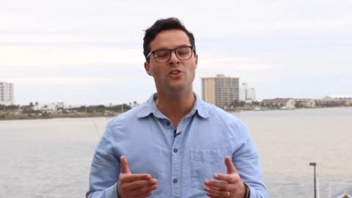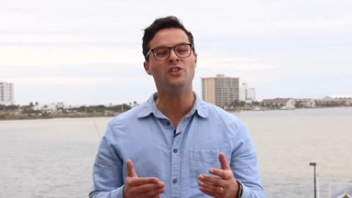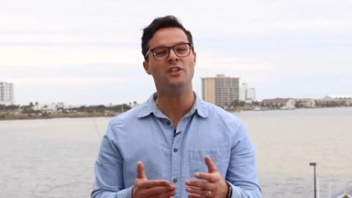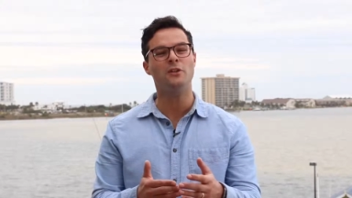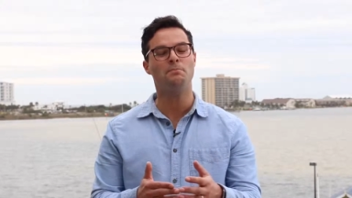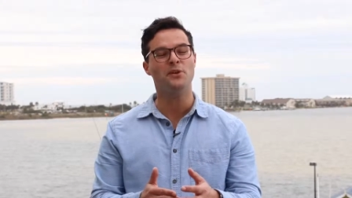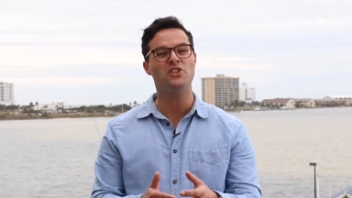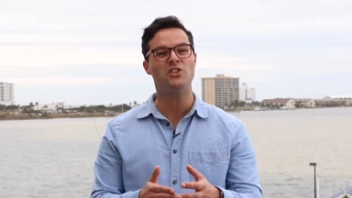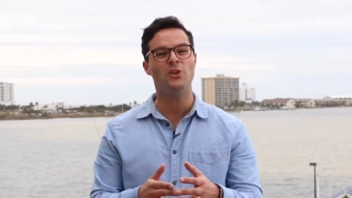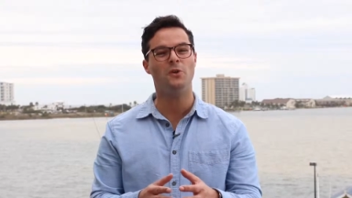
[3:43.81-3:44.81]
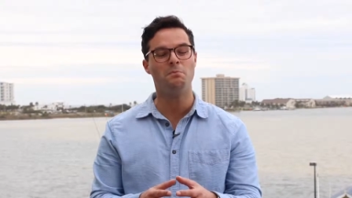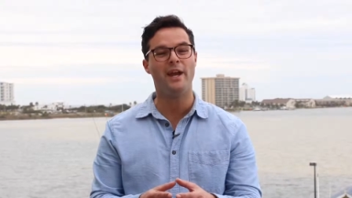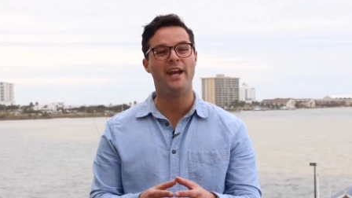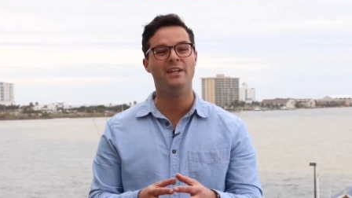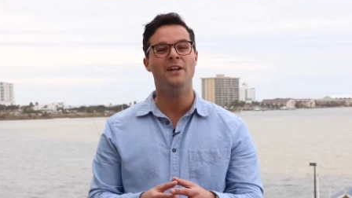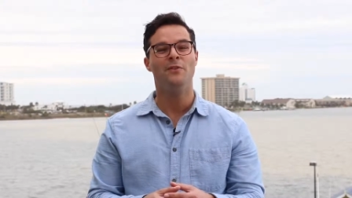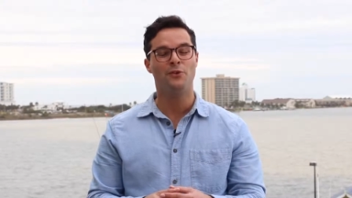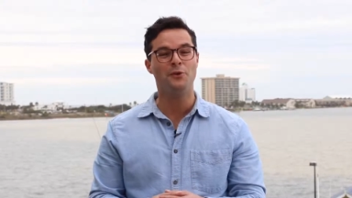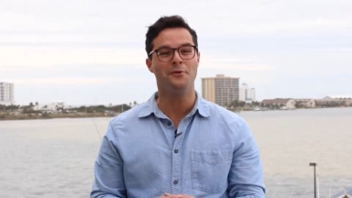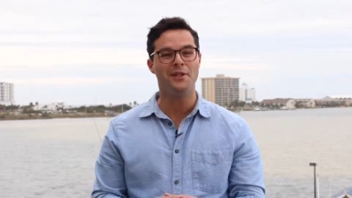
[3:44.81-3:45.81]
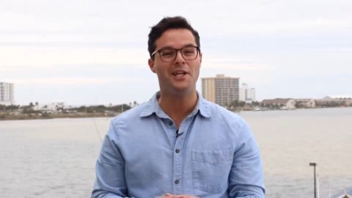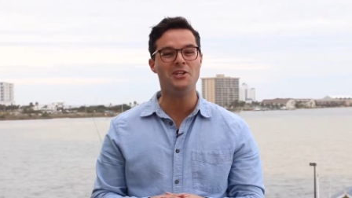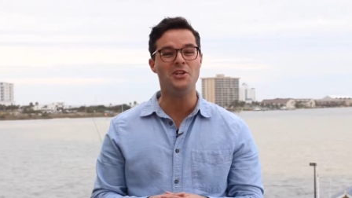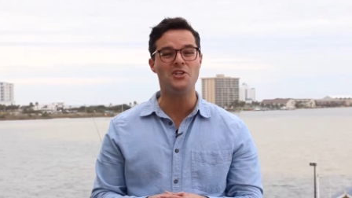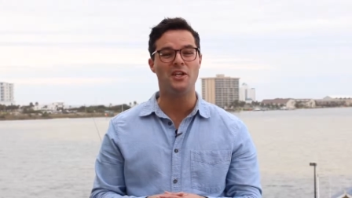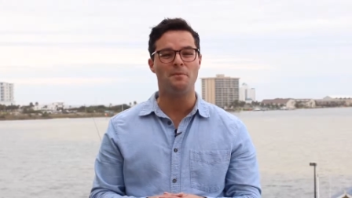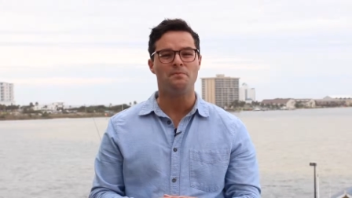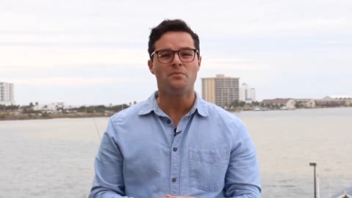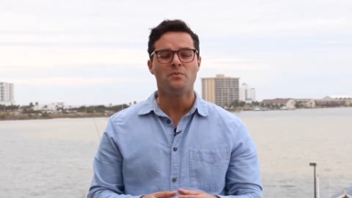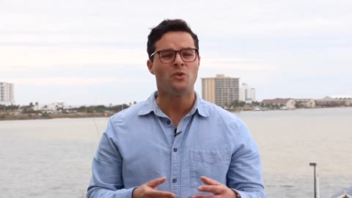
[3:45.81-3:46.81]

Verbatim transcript: still pursued man through relationship.